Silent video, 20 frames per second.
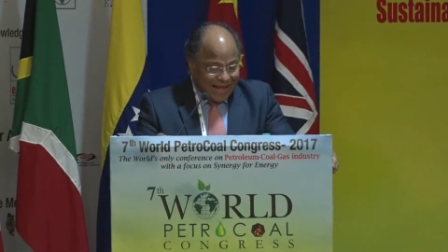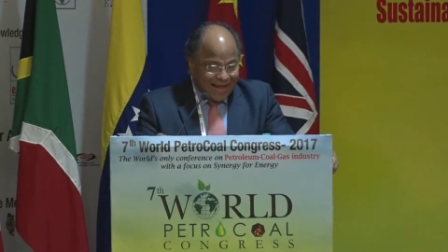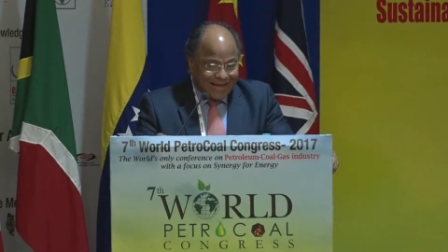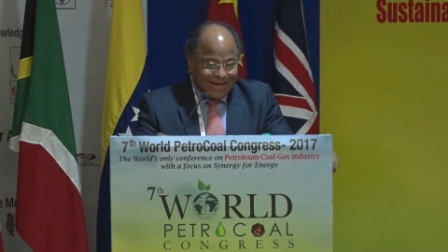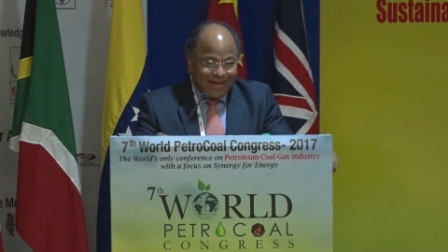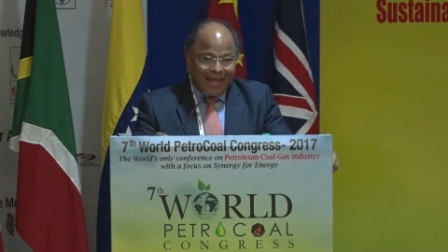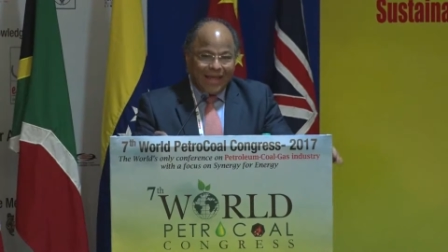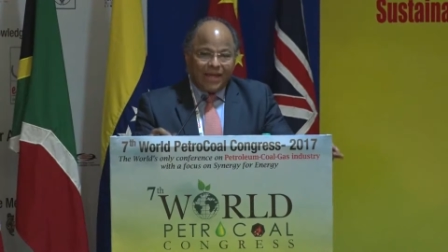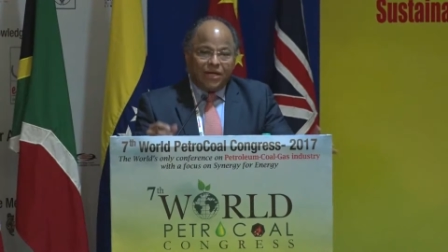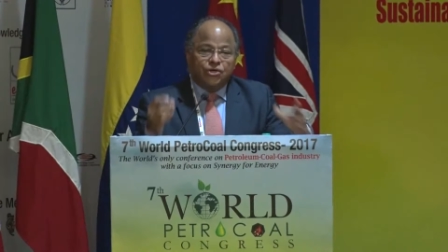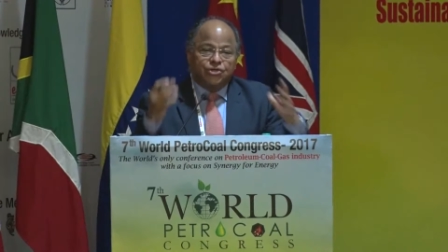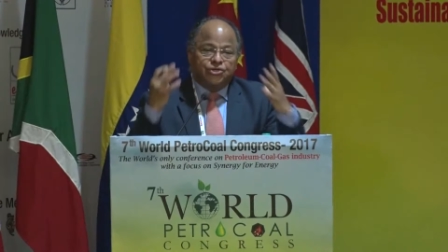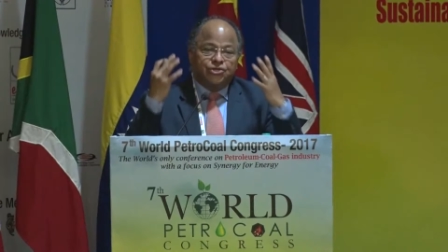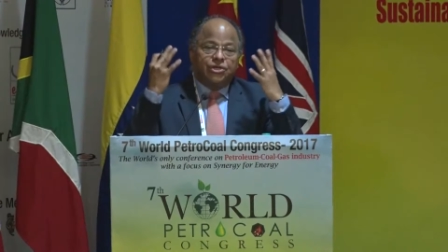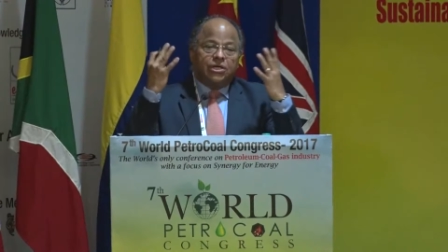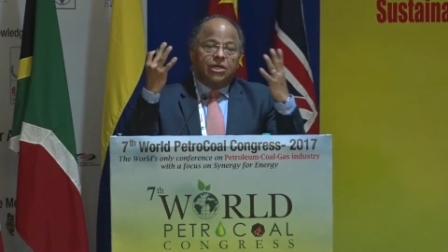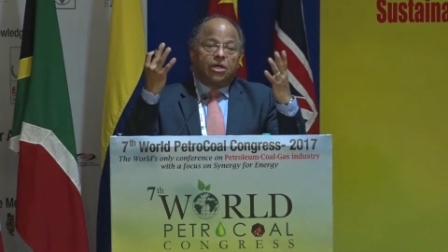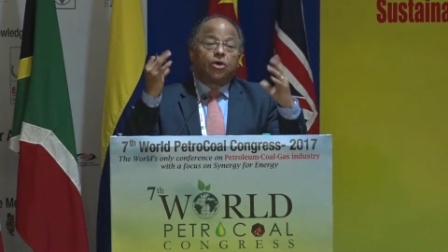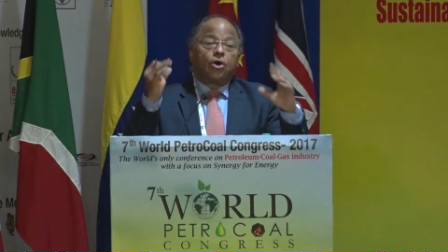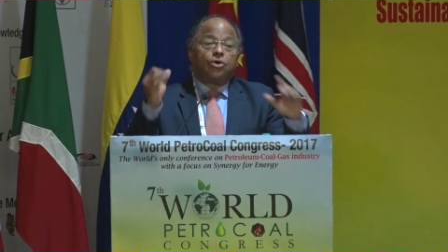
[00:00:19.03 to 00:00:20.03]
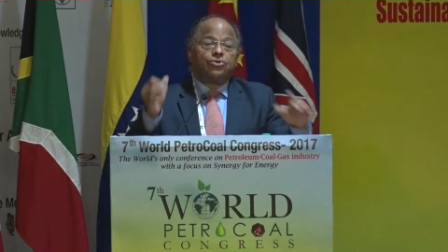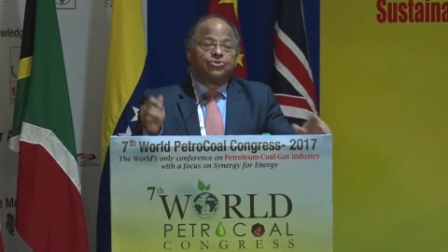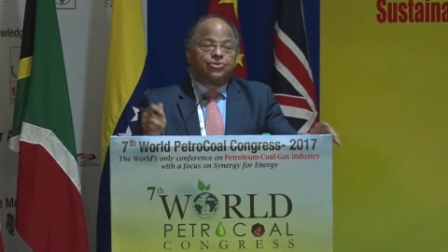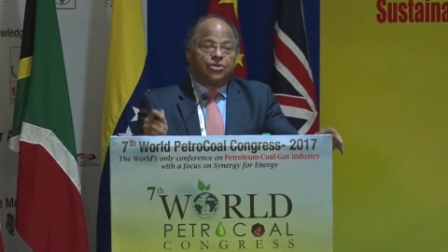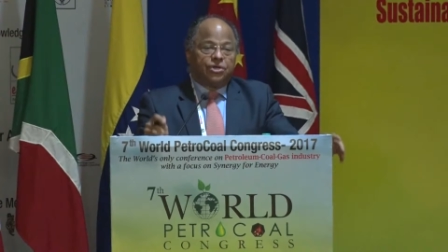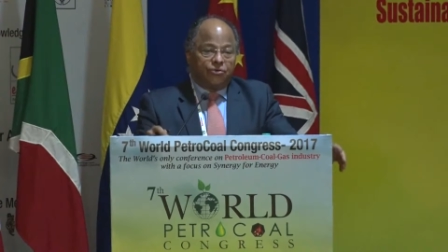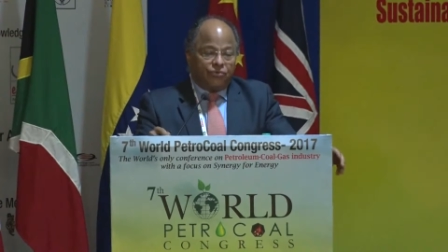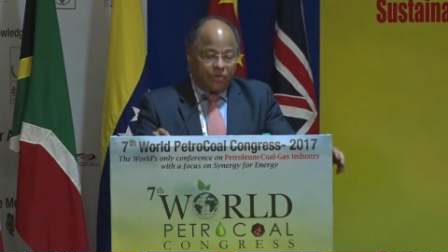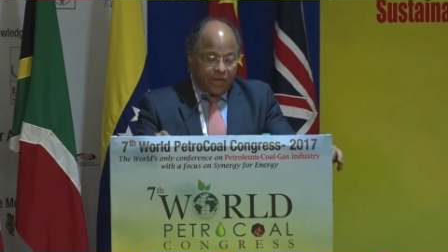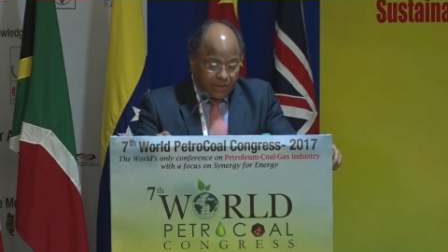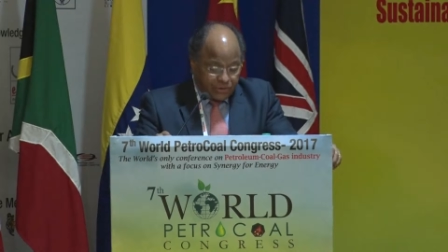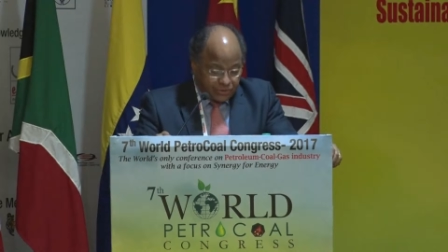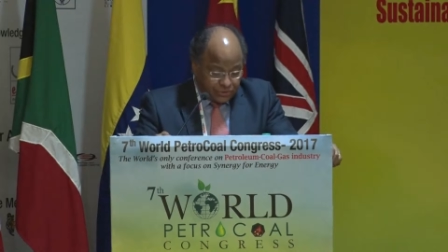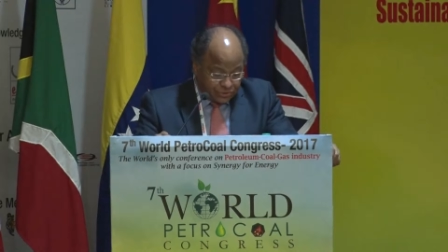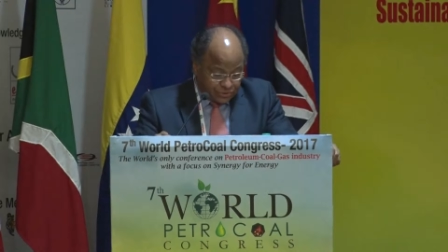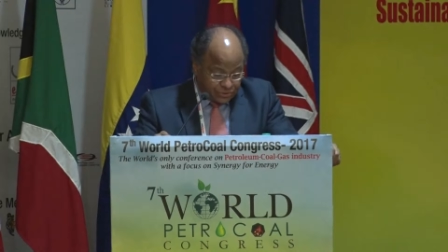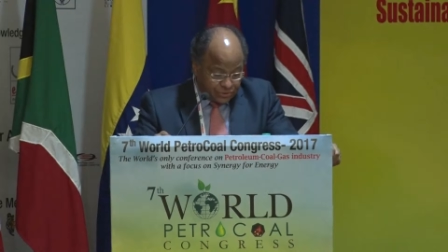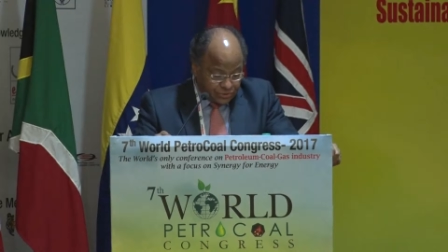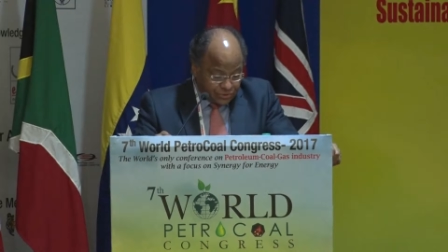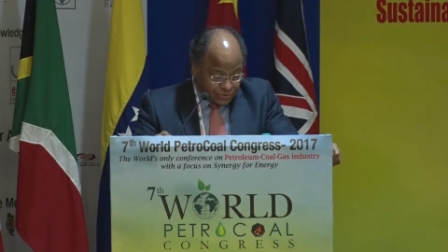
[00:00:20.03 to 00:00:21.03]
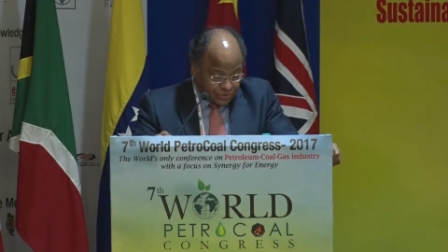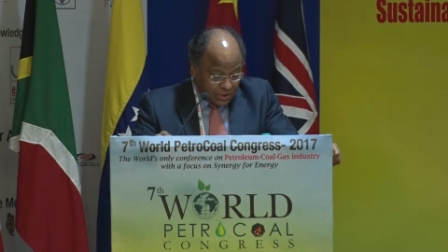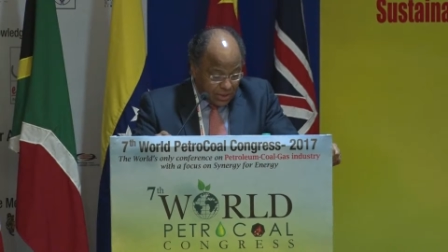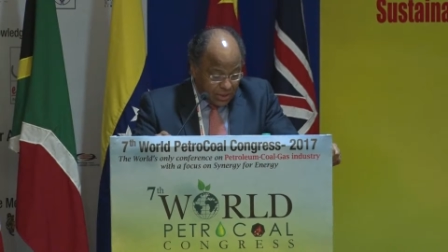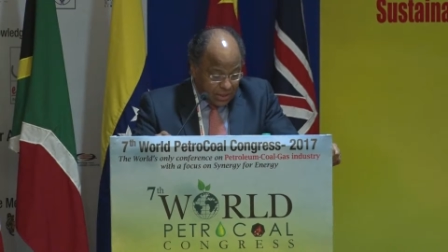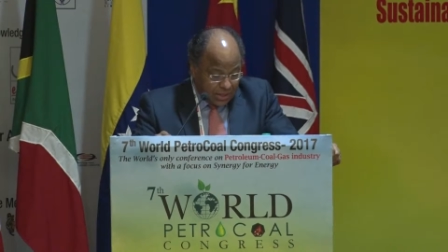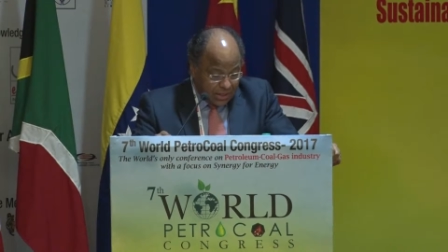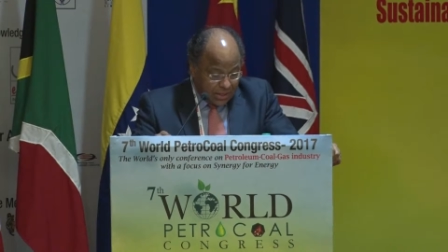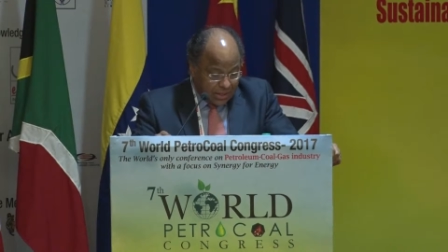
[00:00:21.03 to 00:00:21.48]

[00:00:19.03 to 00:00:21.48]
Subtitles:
and energy considerations